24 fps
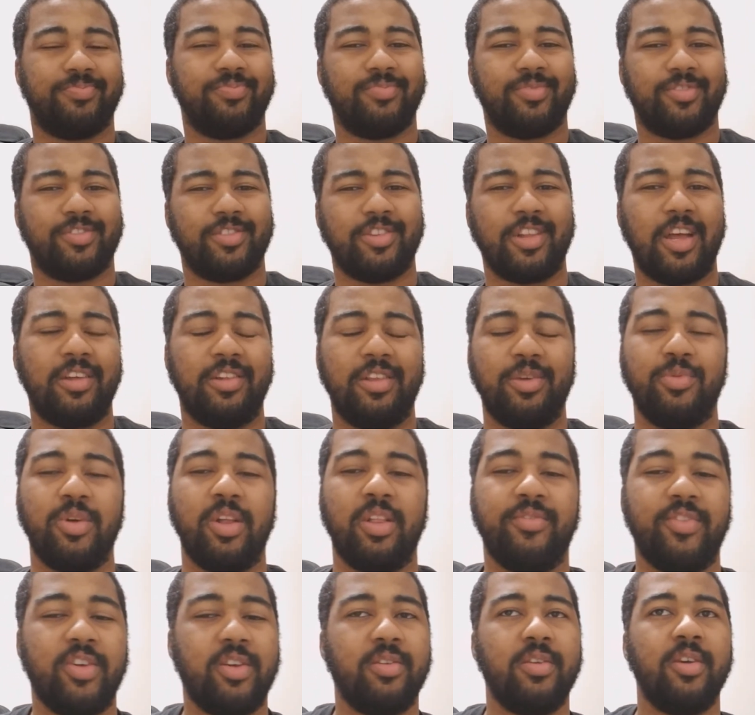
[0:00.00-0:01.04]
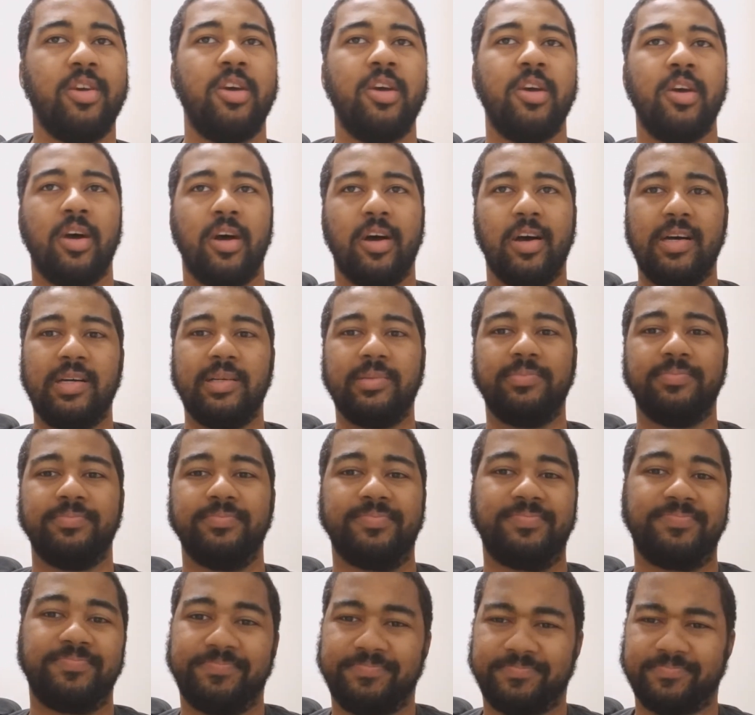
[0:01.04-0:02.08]
slightly relevant. I'm
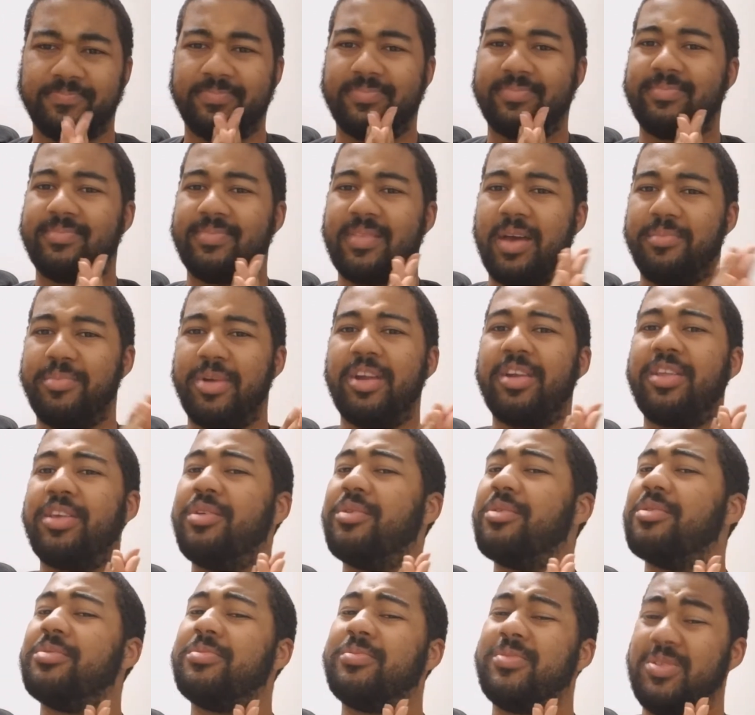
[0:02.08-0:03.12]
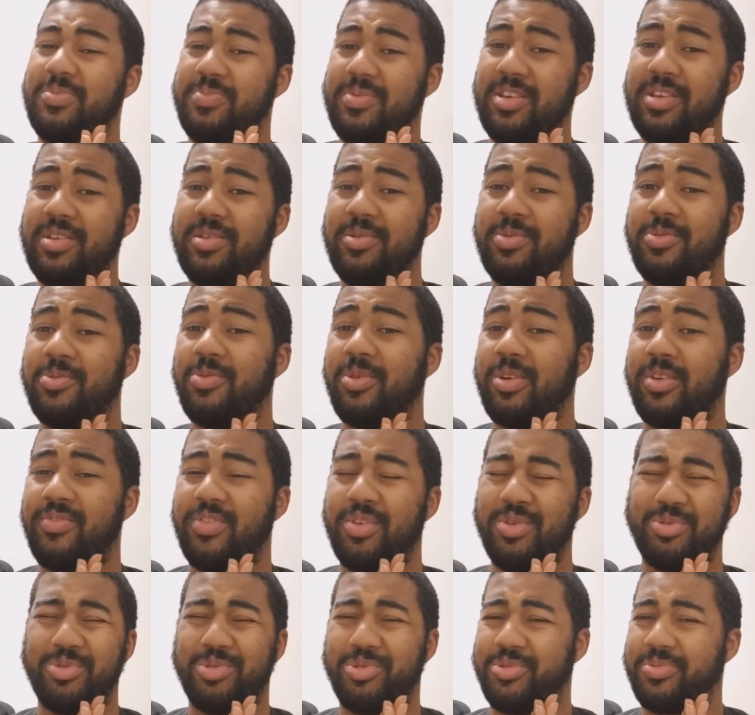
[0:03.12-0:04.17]
not here to be one of
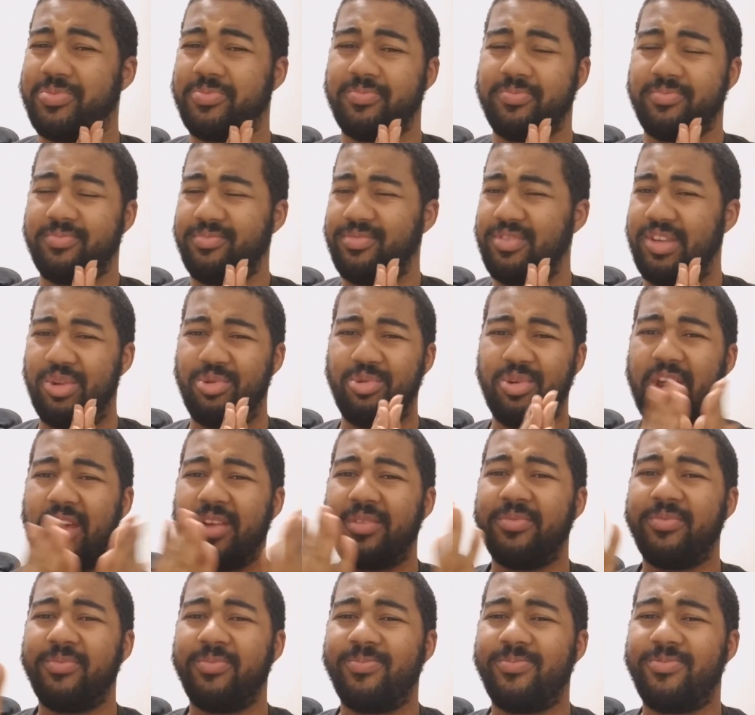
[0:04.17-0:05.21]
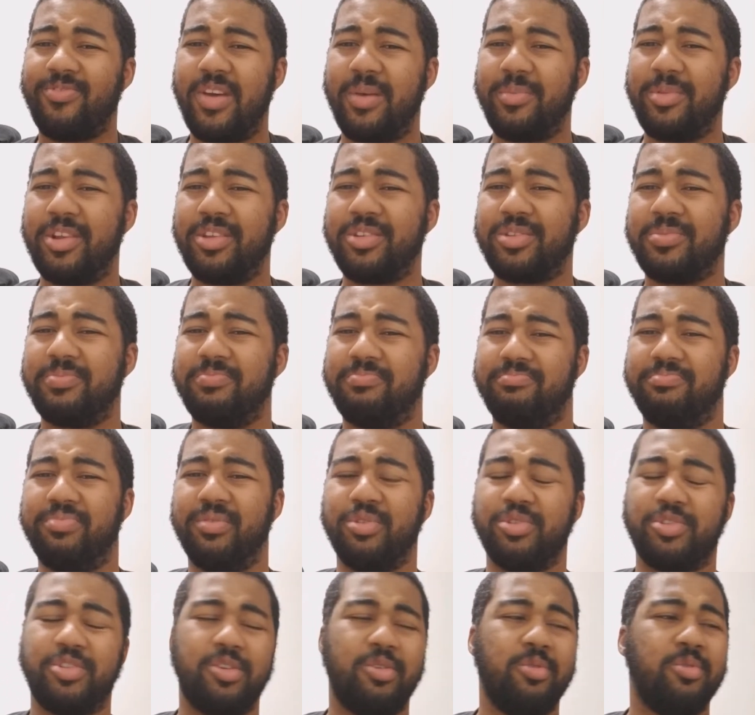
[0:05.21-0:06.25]
those internet feminist
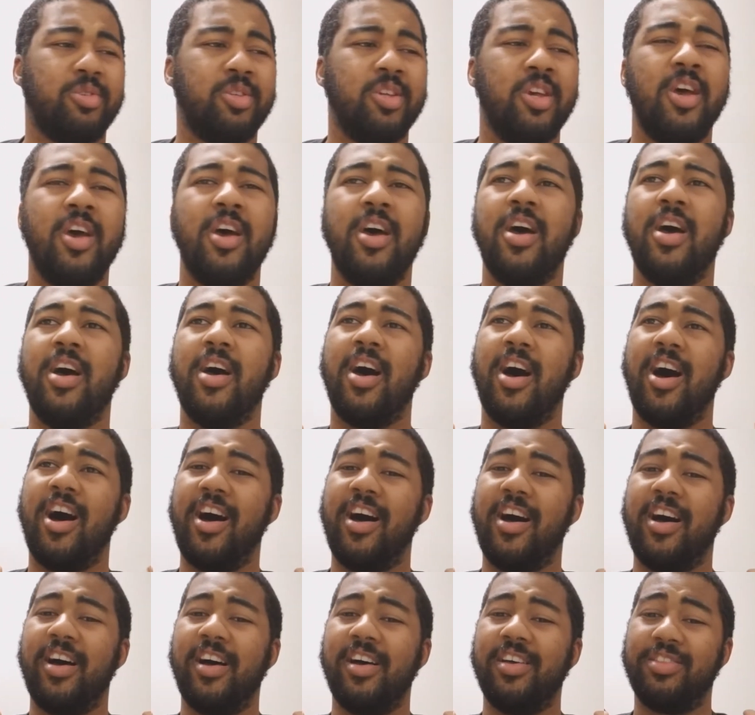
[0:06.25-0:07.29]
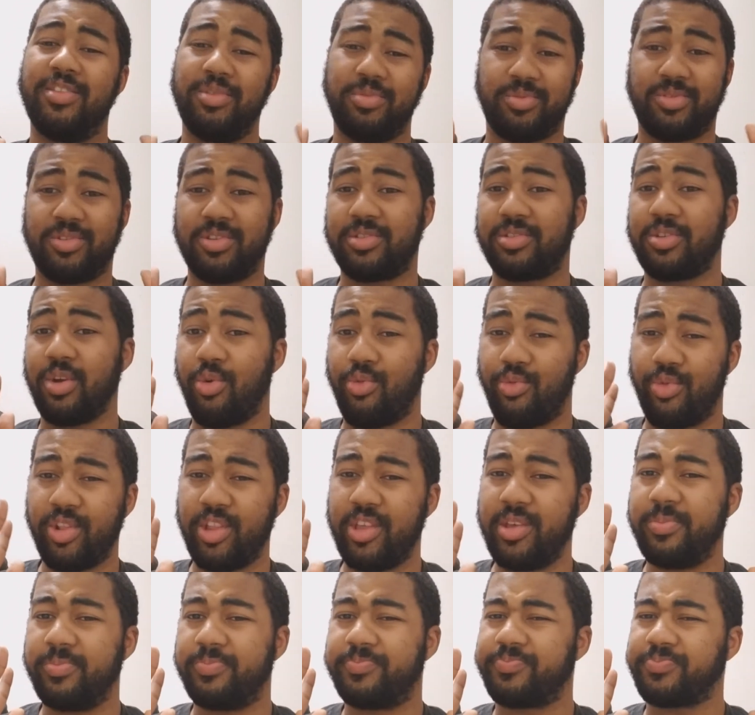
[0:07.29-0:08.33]
bullshitters. This is just a
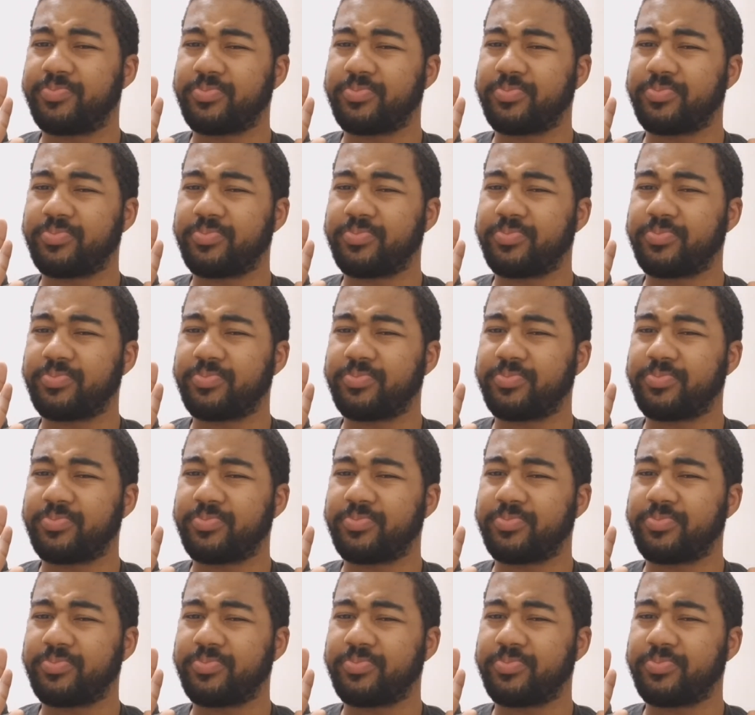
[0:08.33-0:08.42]
really